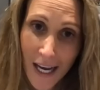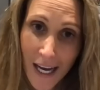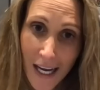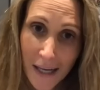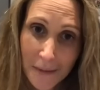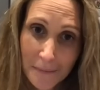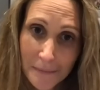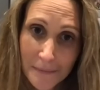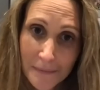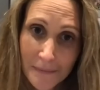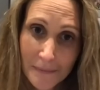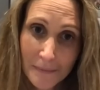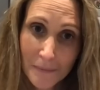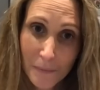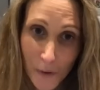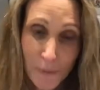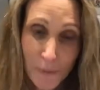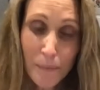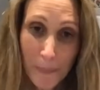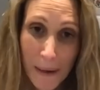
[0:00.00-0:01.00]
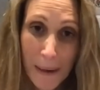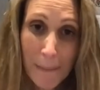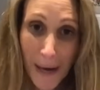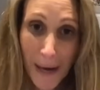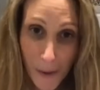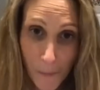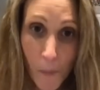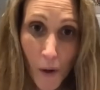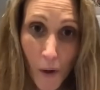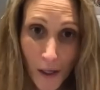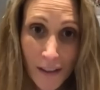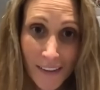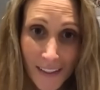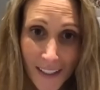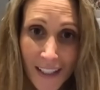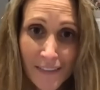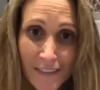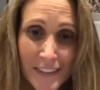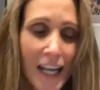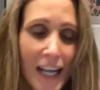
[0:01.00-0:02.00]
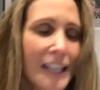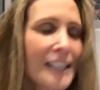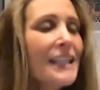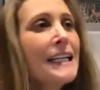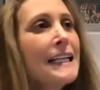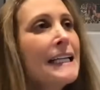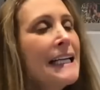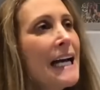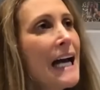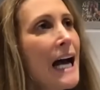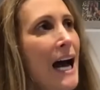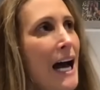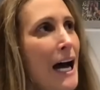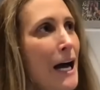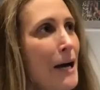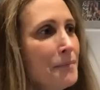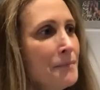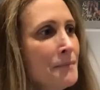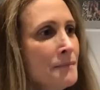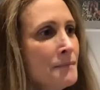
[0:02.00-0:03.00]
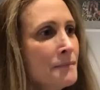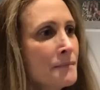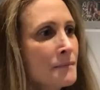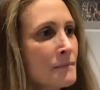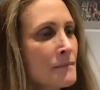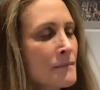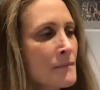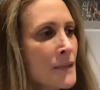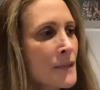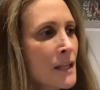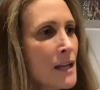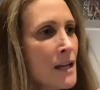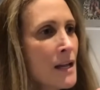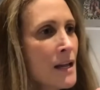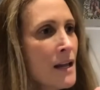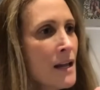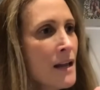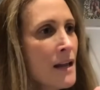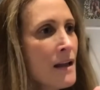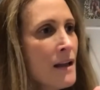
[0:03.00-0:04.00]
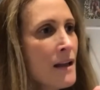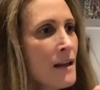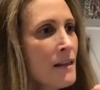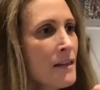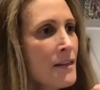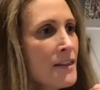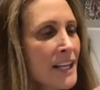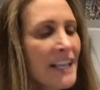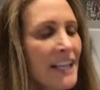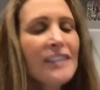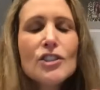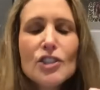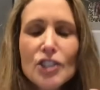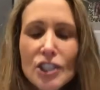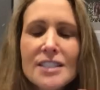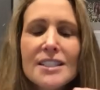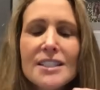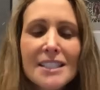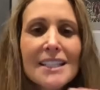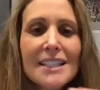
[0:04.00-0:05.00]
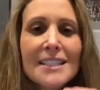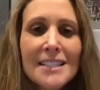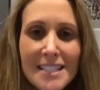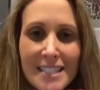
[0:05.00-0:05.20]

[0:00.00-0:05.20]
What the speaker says: Stephanie, feeling abandoned and vilified, began to question everything she had believed about